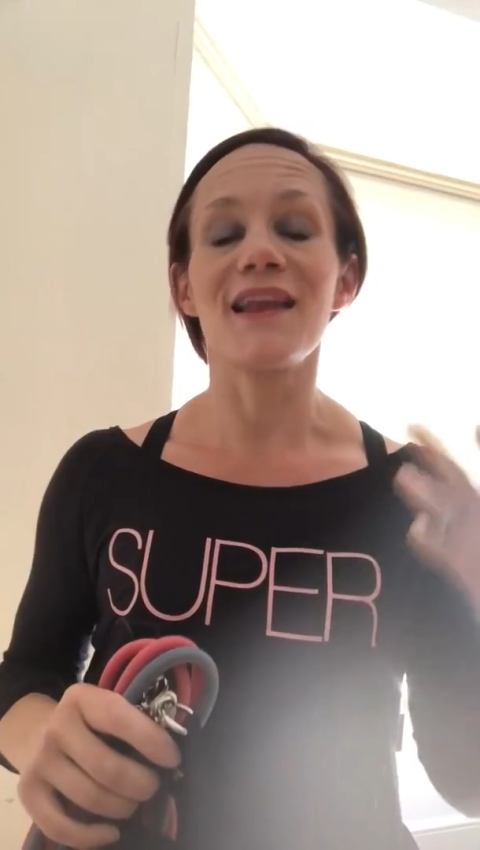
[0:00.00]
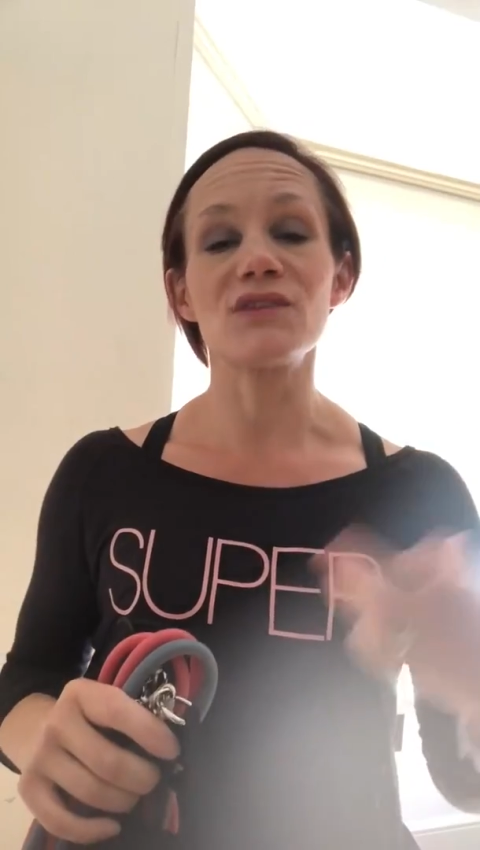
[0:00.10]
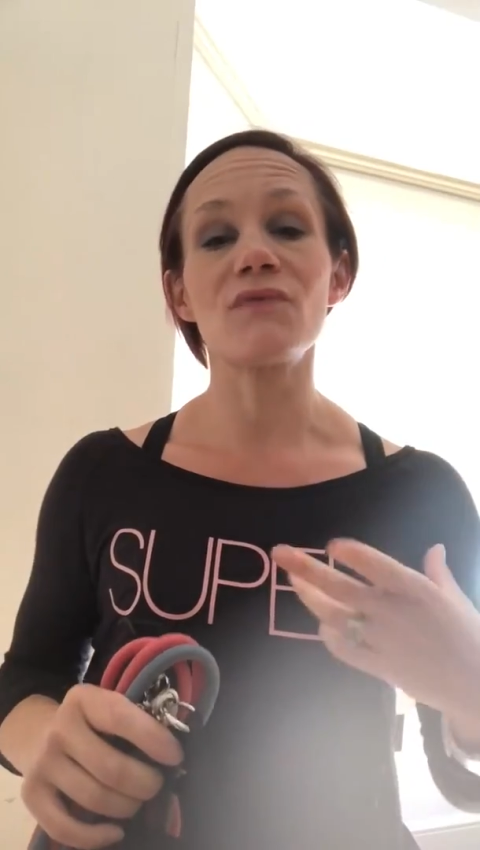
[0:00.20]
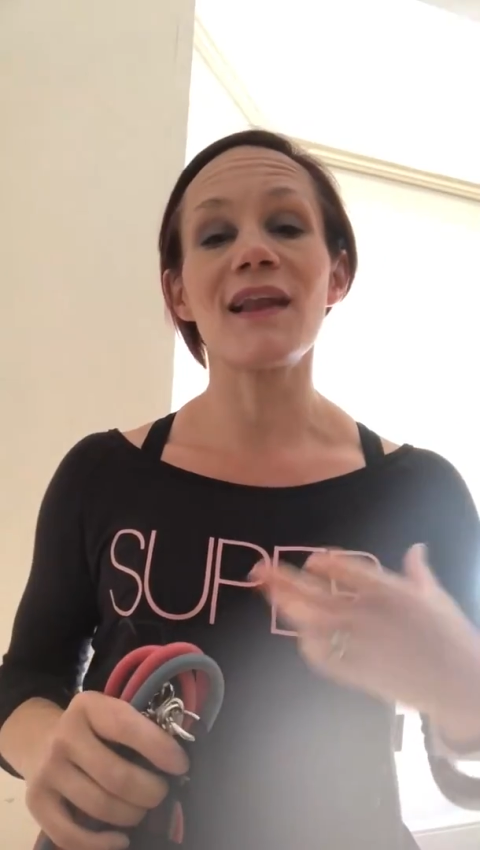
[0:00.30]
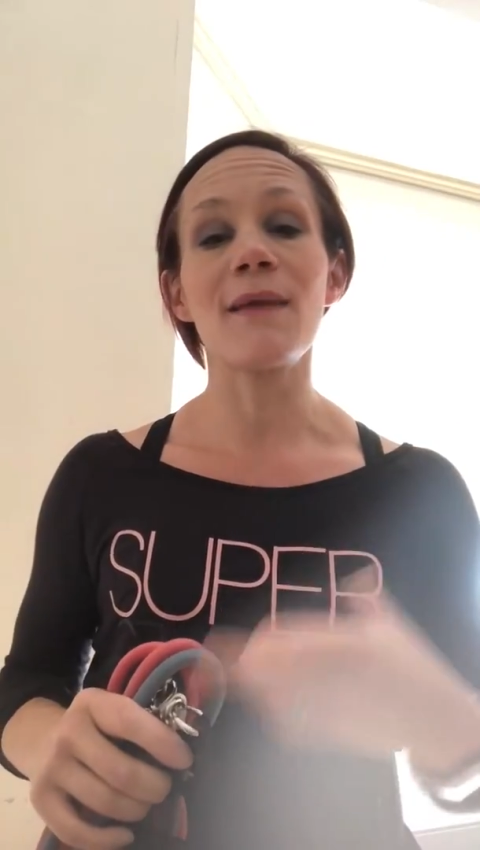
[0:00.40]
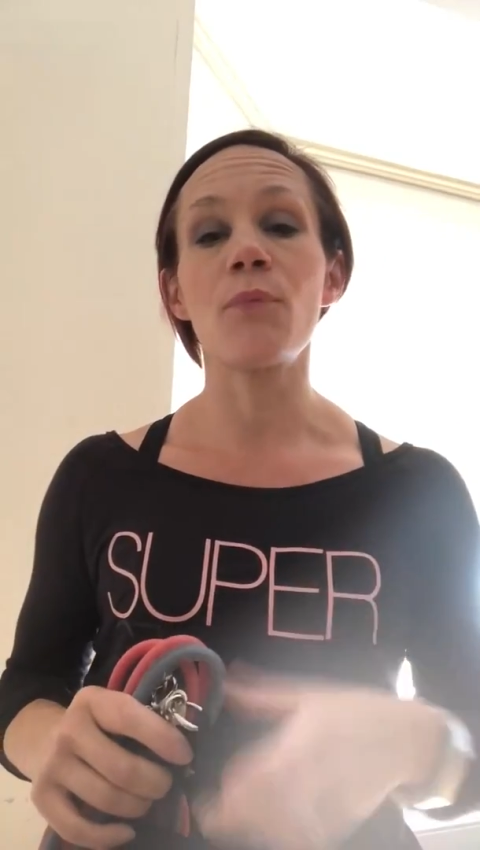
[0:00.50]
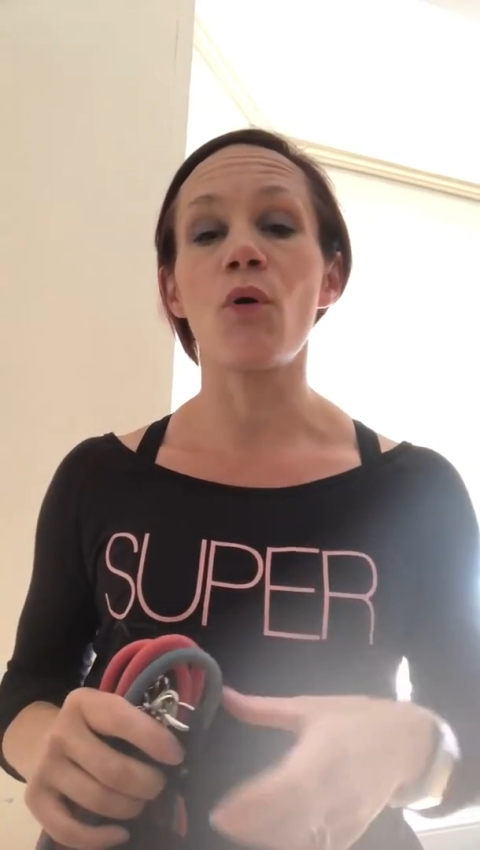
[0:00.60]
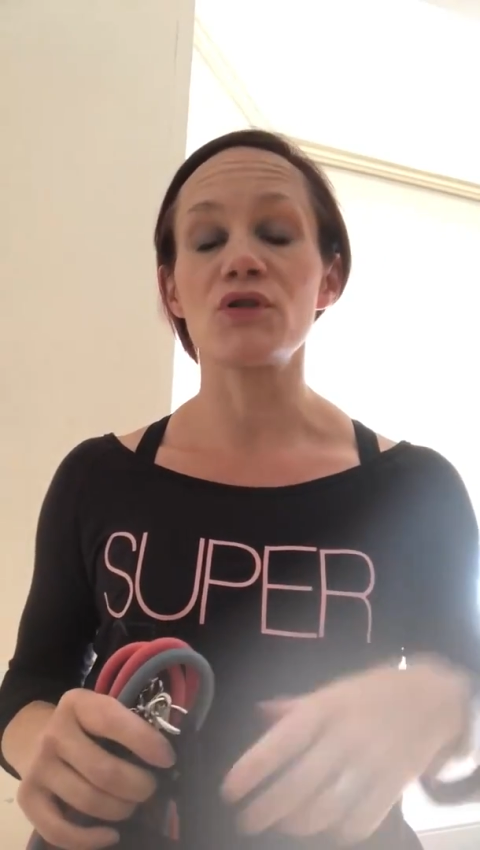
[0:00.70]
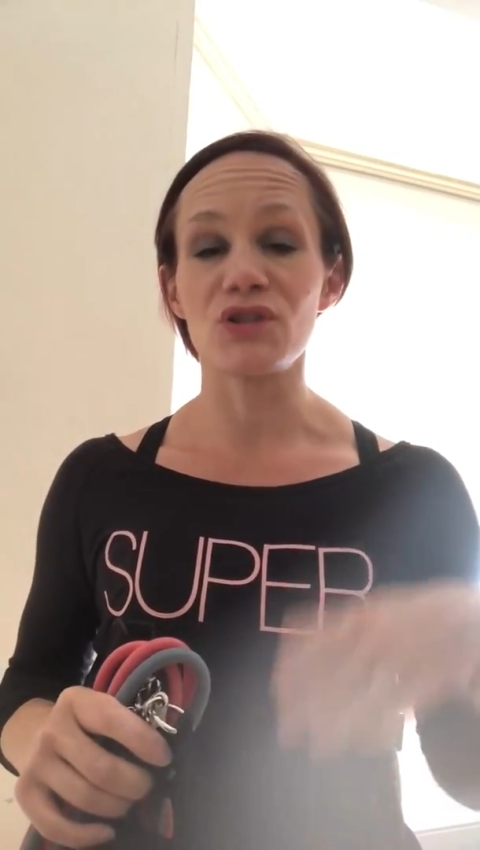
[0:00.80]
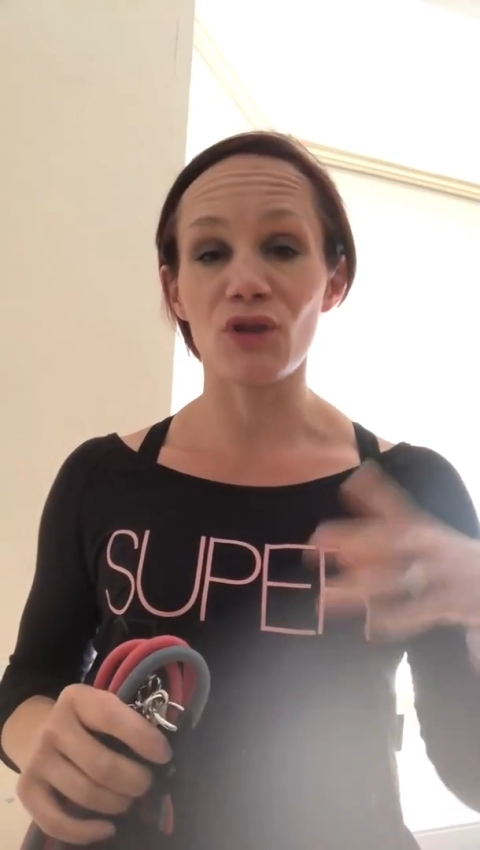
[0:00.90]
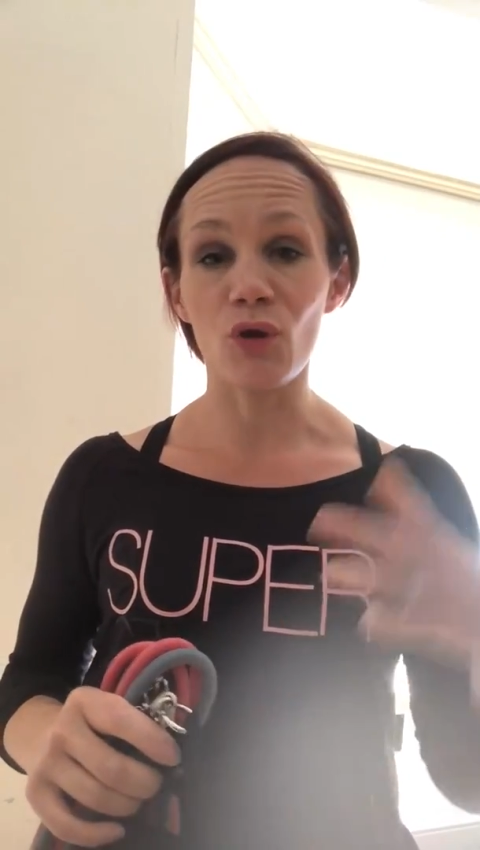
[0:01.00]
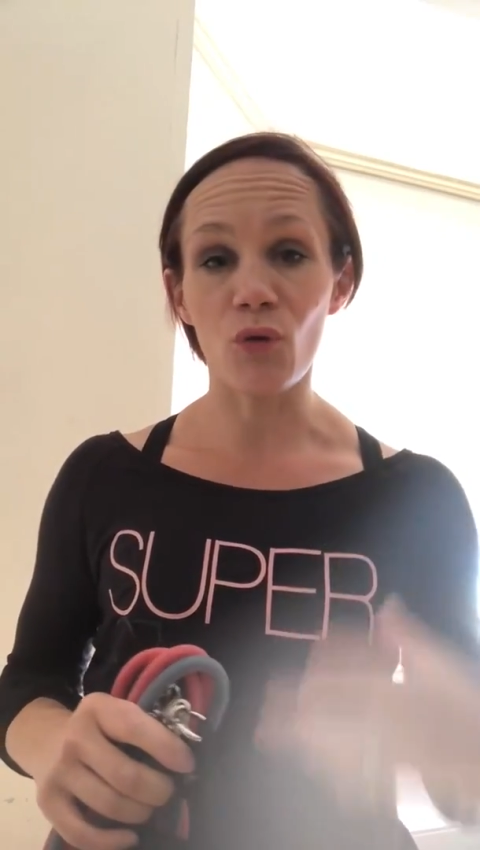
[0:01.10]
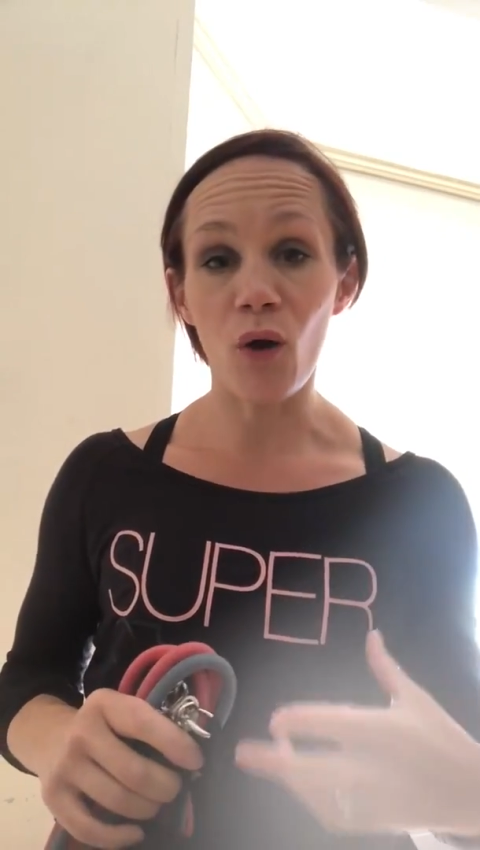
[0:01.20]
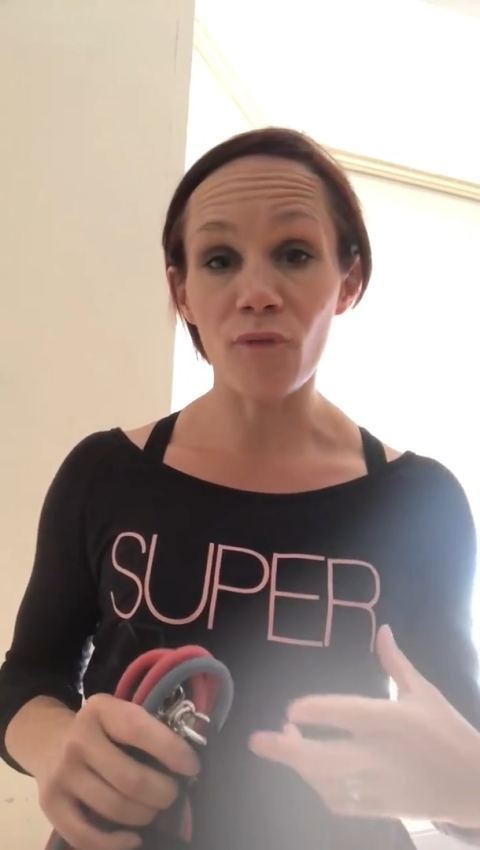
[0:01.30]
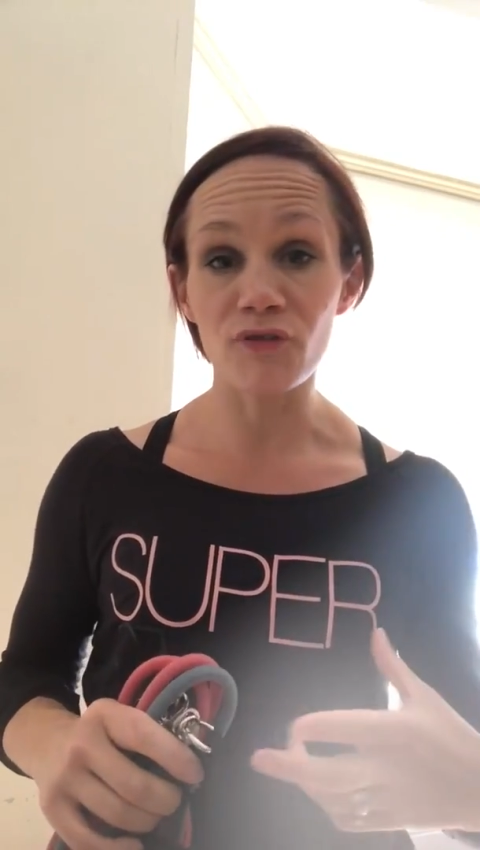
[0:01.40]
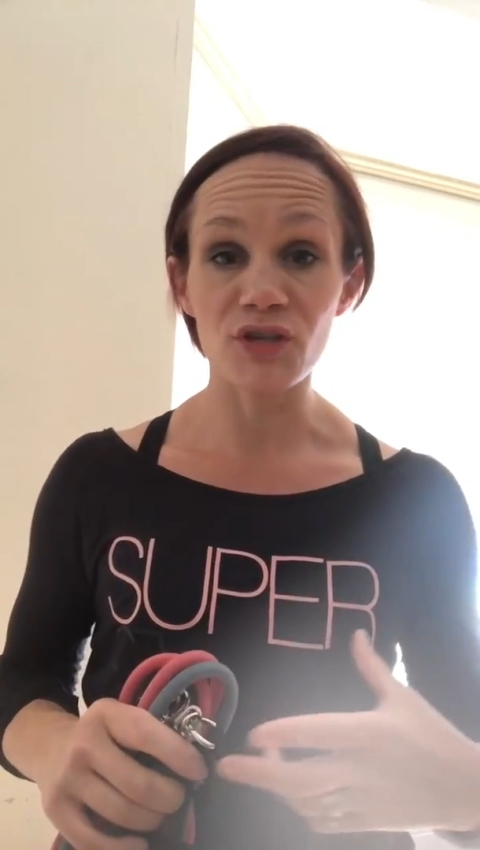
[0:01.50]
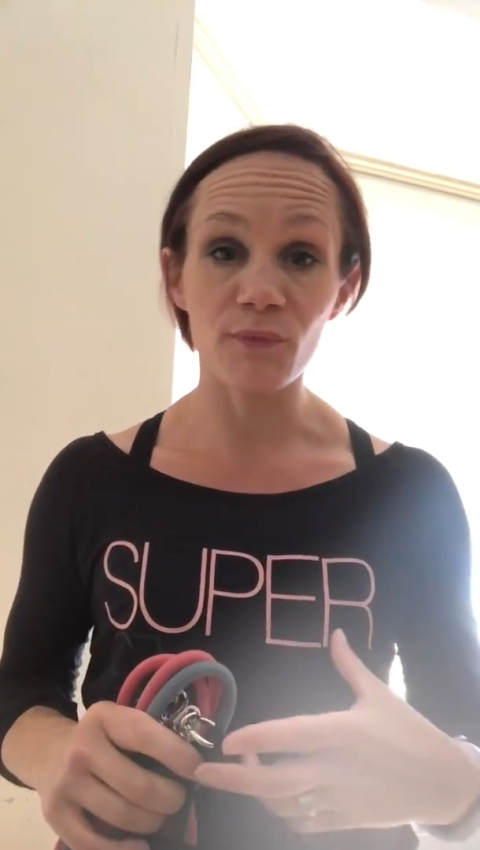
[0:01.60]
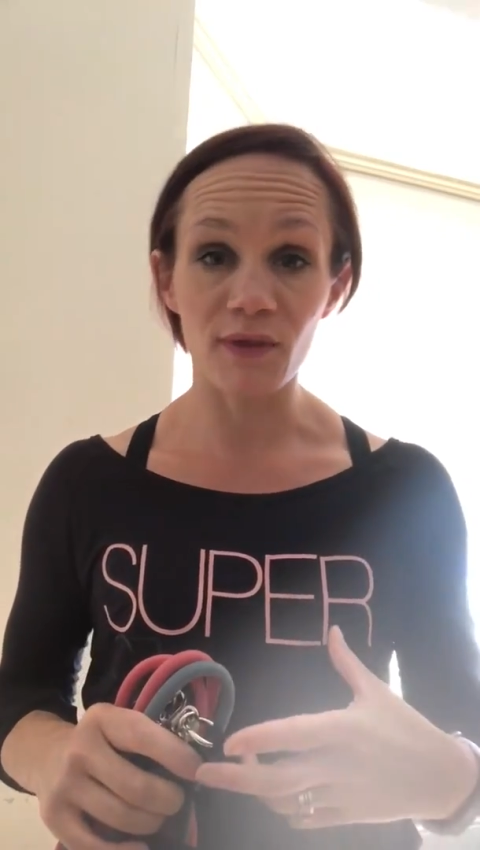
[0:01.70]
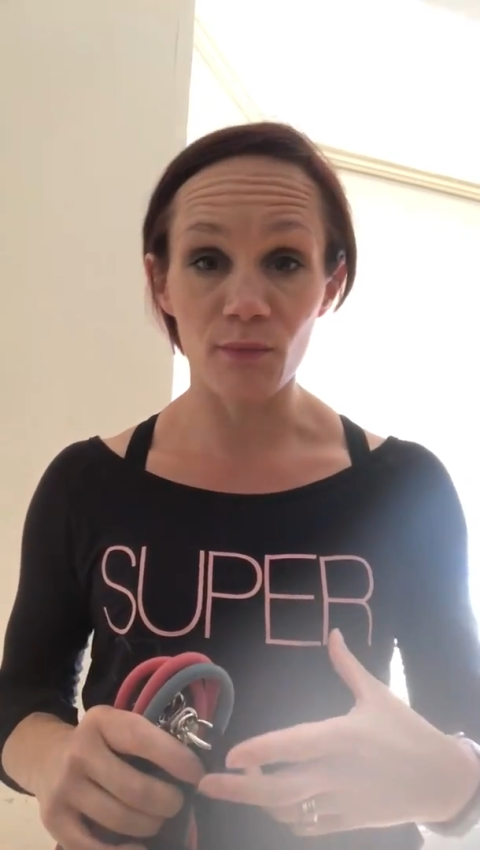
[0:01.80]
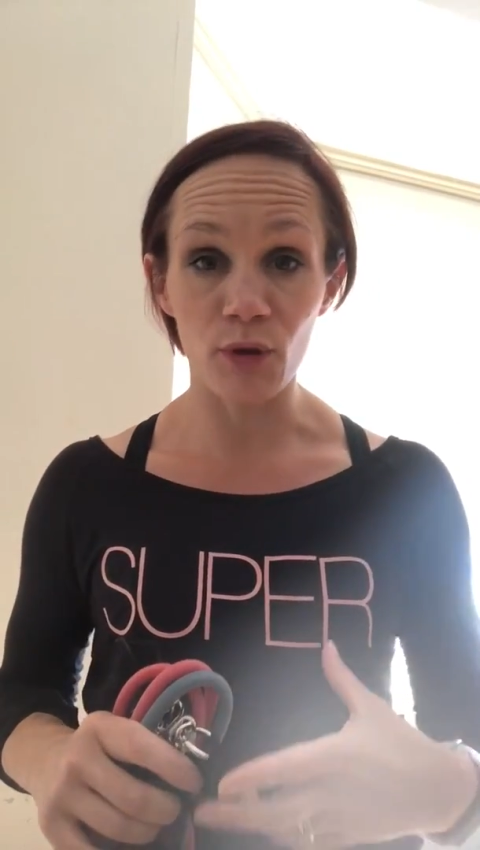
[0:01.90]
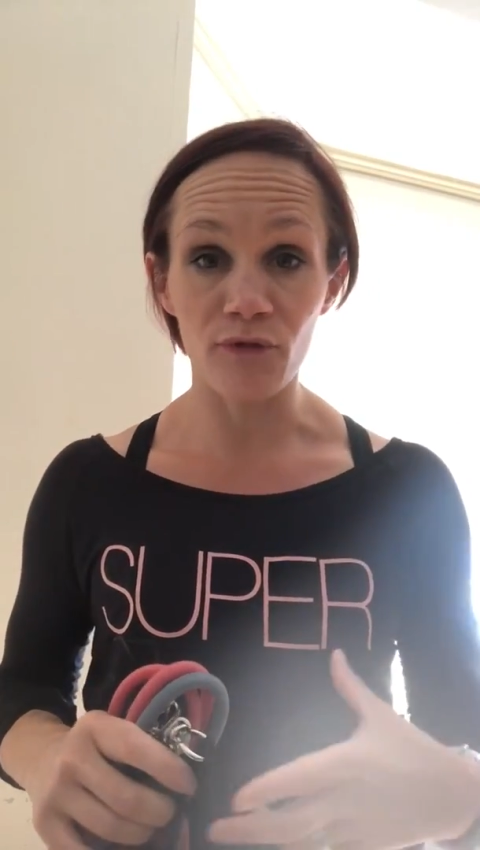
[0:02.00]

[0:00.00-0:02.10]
and it's really important that you're confident with the